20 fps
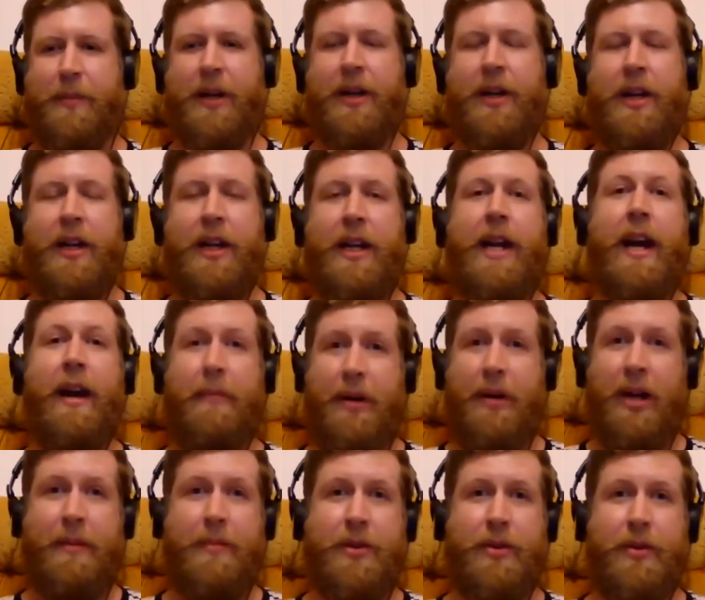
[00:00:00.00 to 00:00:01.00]
But yeah,
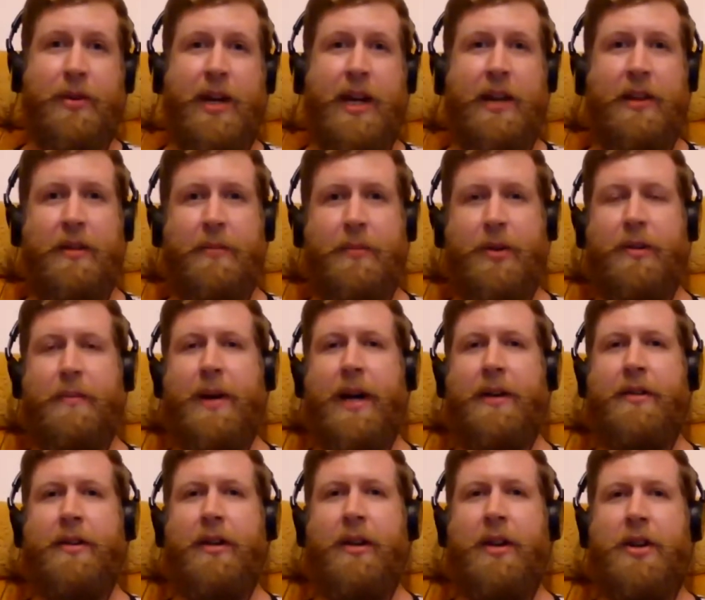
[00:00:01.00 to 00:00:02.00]
when I'm talking in the book
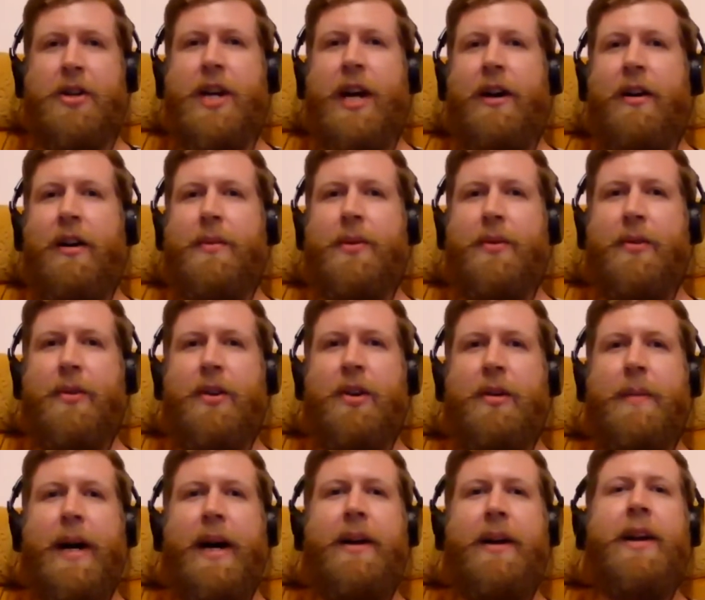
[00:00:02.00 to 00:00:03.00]
about knowledge, how I'm talking
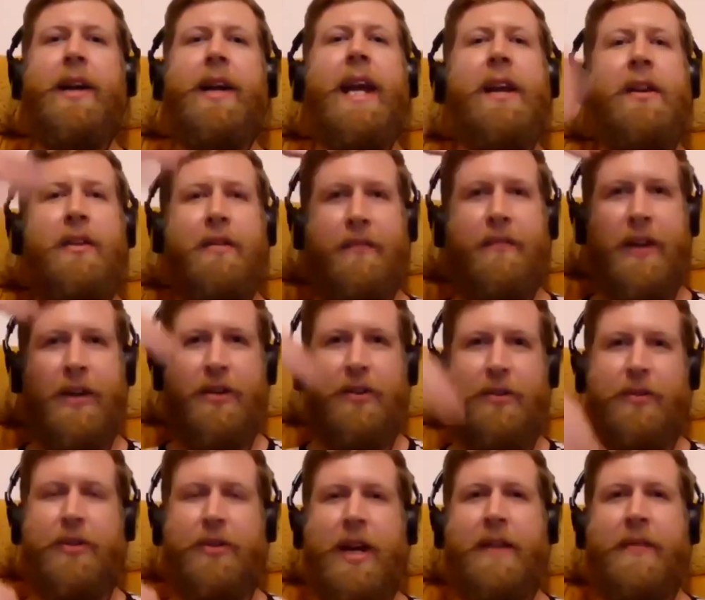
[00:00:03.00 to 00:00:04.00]
about
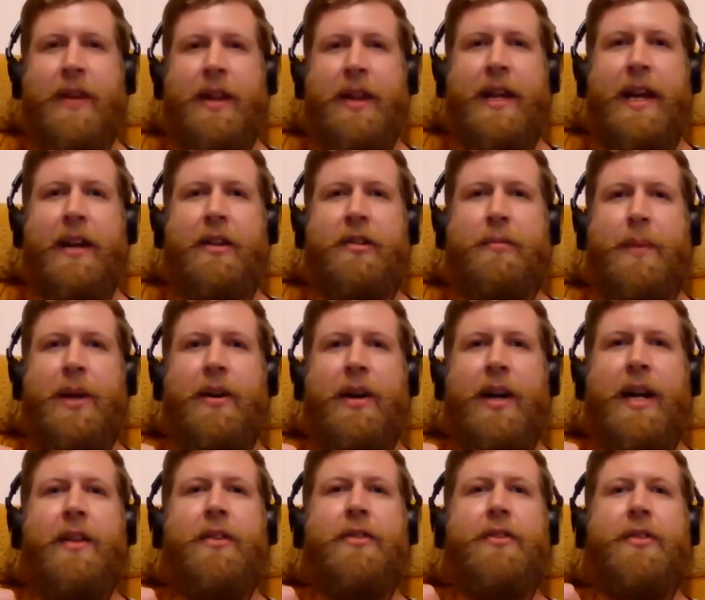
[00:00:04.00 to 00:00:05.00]
individuals having the
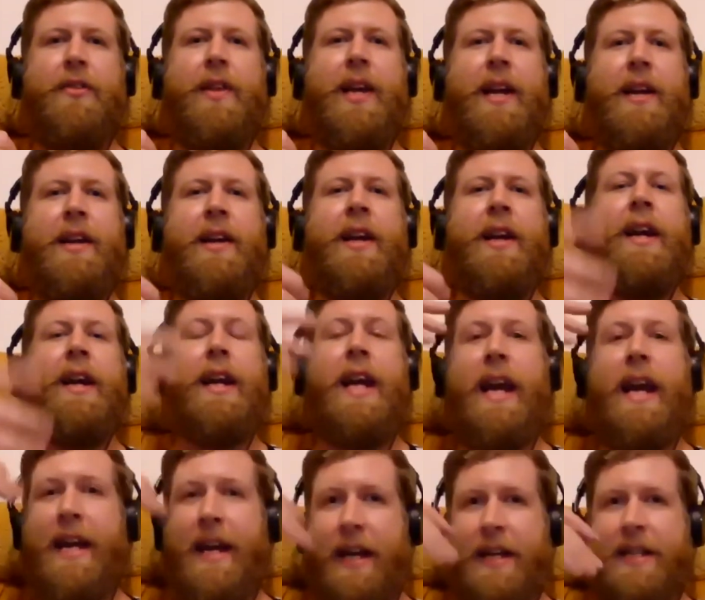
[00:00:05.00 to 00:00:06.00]
experience and then
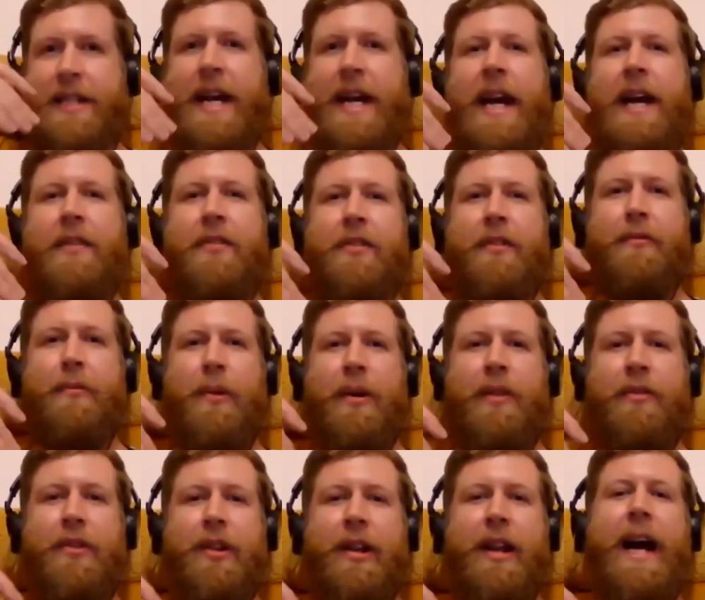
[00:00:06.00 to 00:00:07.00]
getting a taste of
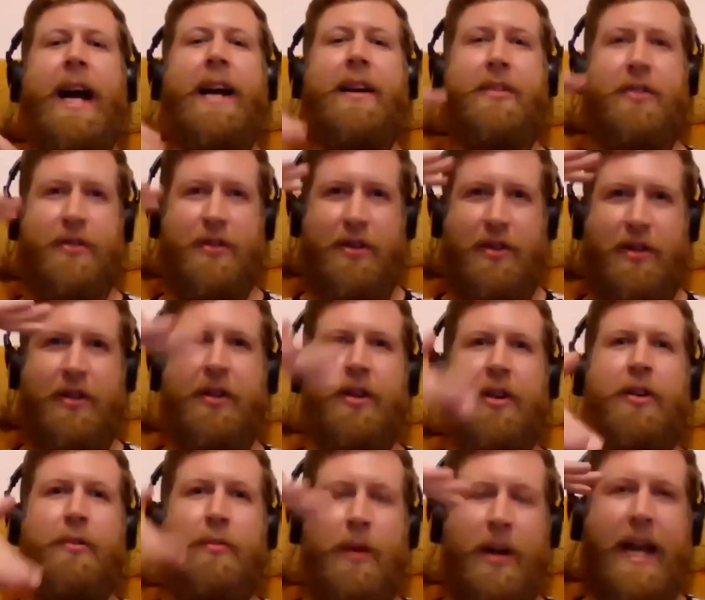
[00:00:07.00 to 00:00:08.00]
what it's like to
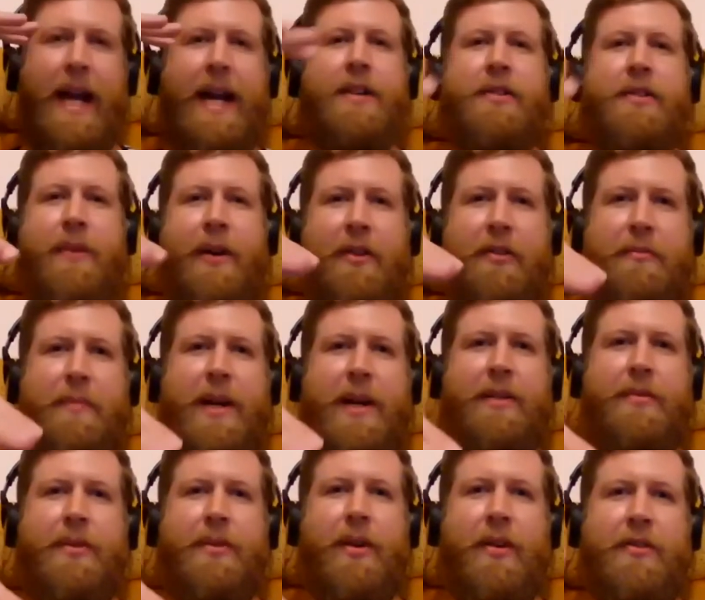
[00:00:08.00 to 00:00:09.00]
relate to one's
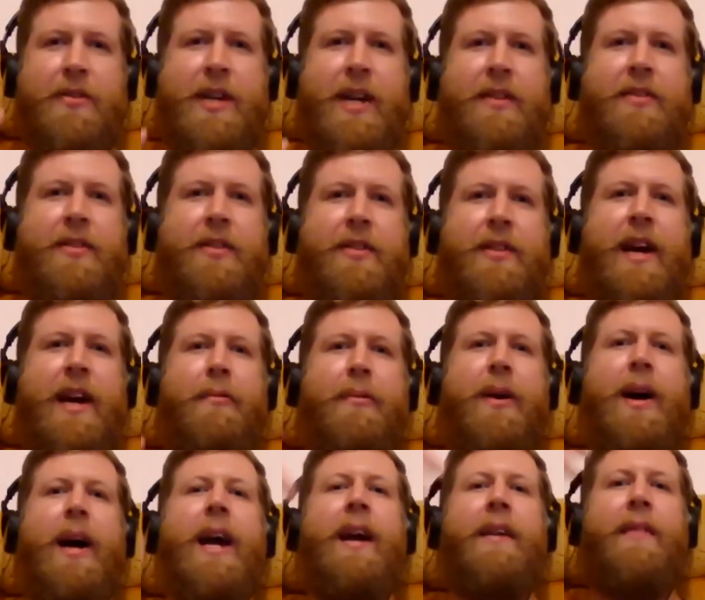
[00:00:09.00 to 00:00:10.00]
mental contents in that
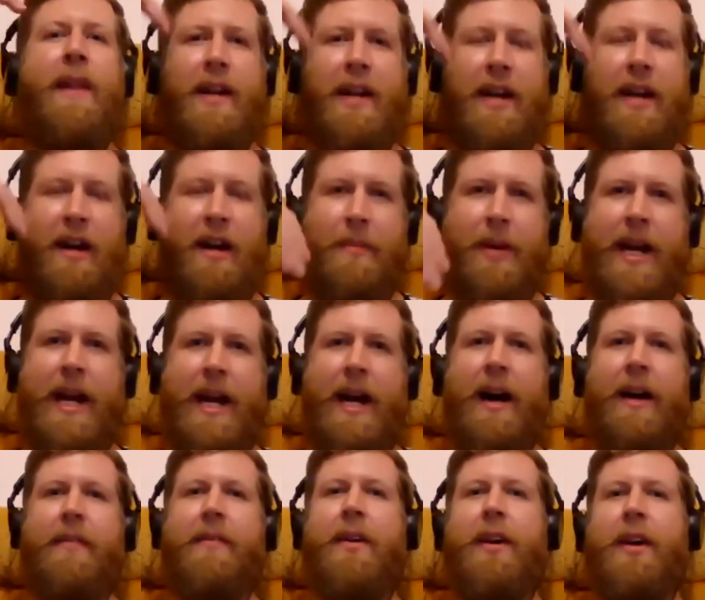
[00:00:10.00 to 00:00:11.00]
way, and then coming
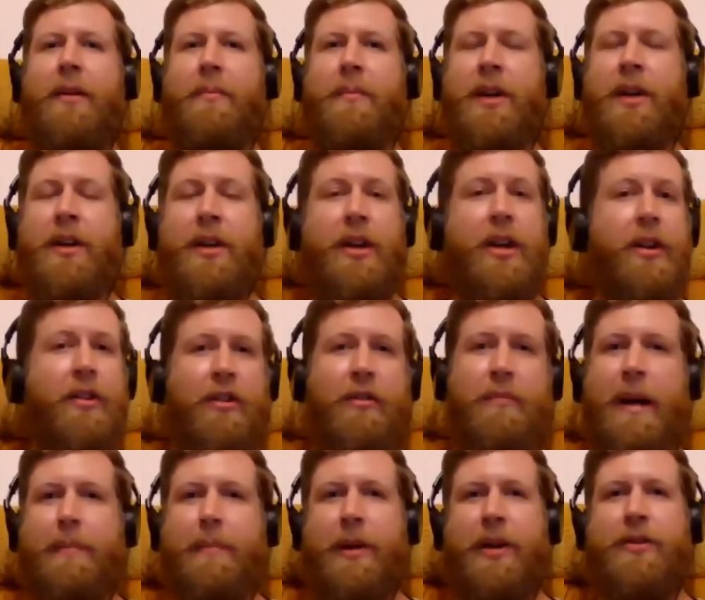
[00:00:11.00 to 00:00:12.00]
out, um, you know,
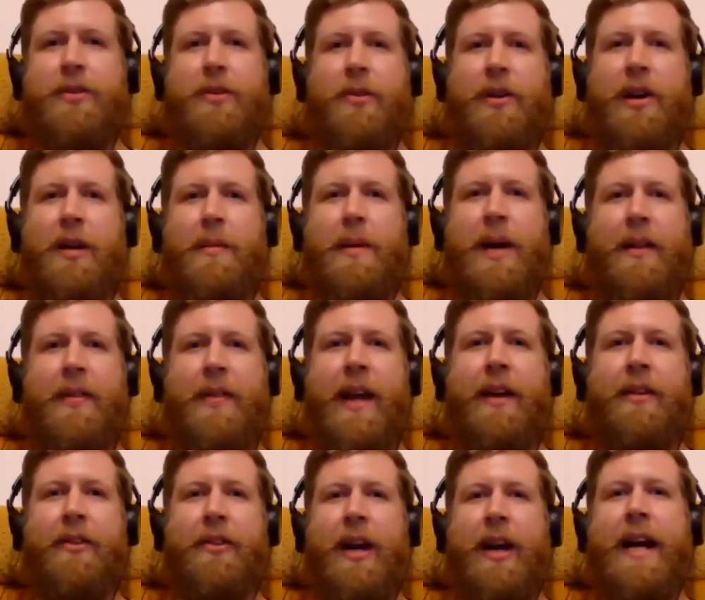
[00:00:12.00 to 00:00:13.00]
and people are talking about
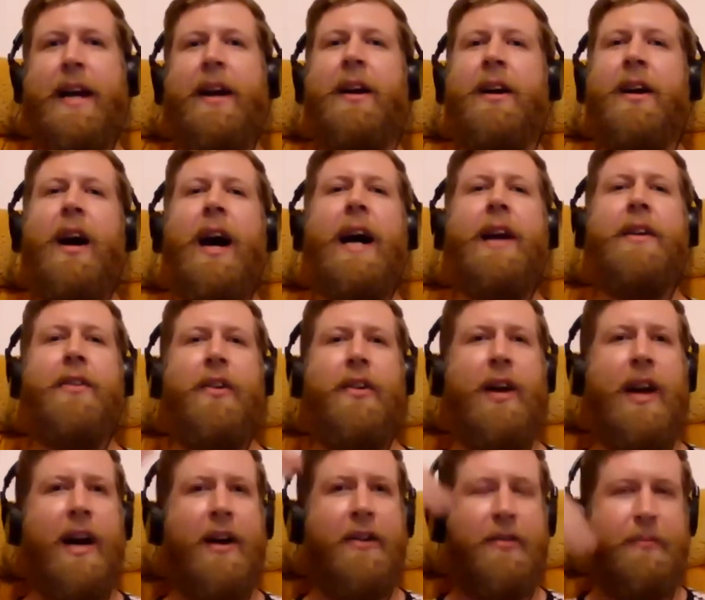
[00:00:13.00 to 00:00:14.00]
things like, I
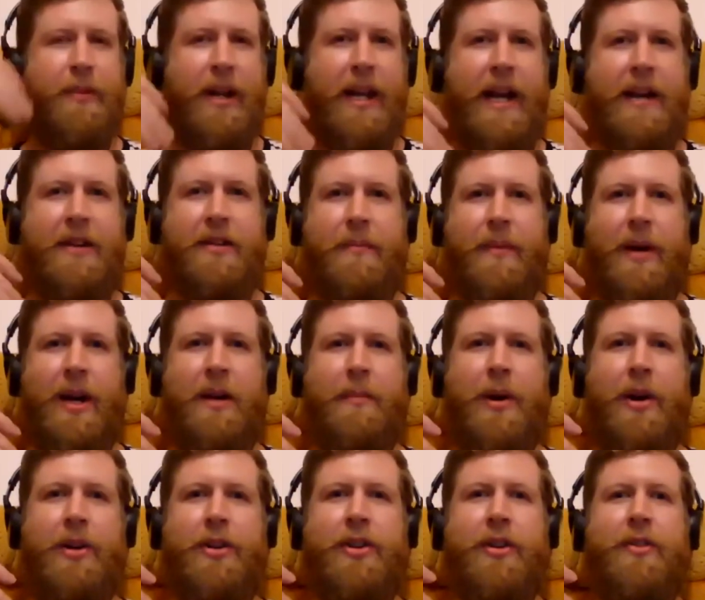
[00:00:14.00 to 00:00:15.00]
know how to relate to my
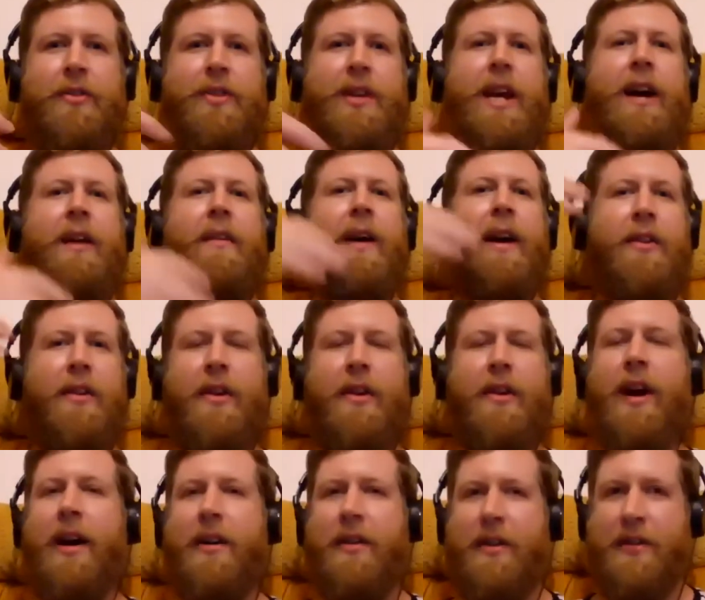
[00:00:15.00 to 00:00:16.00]
emotions now, I know
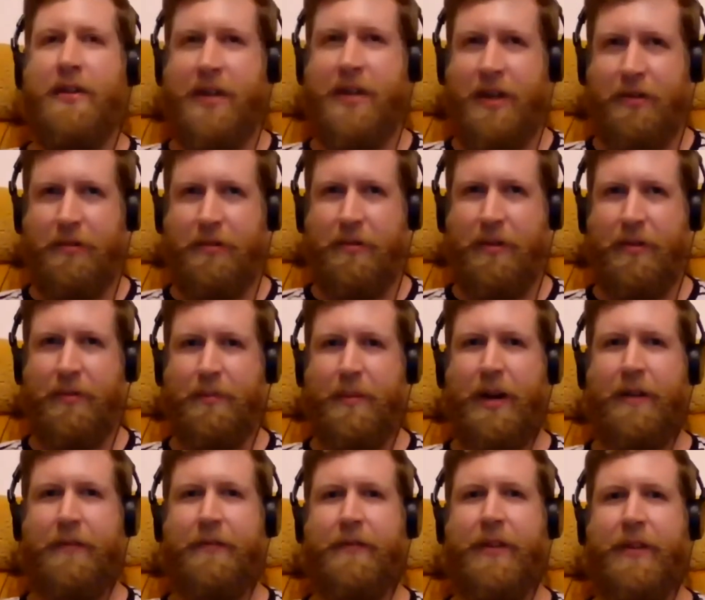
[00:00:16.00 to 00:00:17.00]
how to deal with
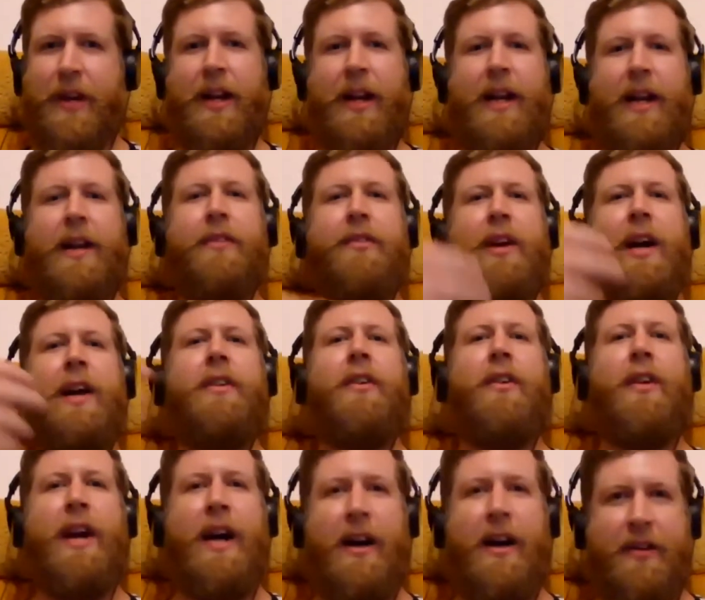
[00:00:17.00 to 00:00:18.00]
my feelings, I
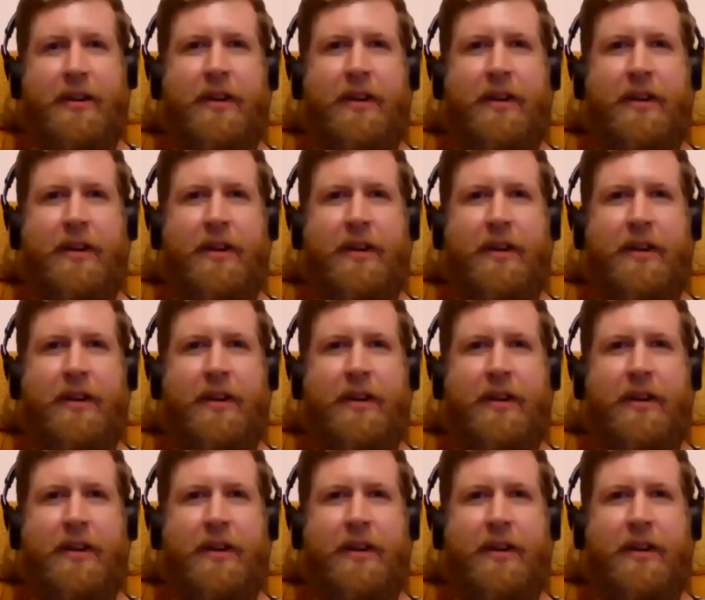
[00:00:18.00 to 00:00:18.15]
know how